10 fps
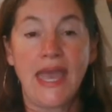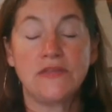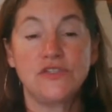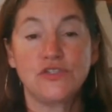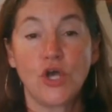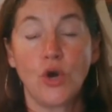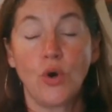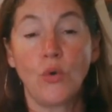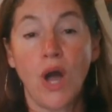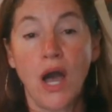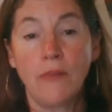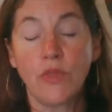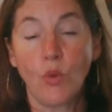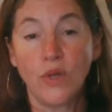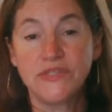And so
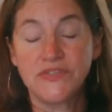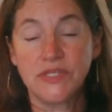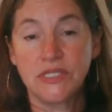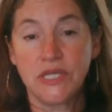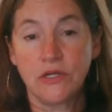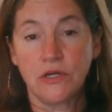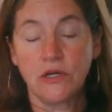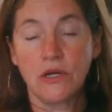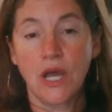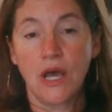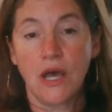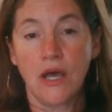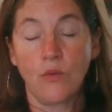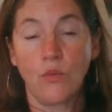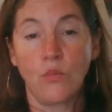um, once a year, uh,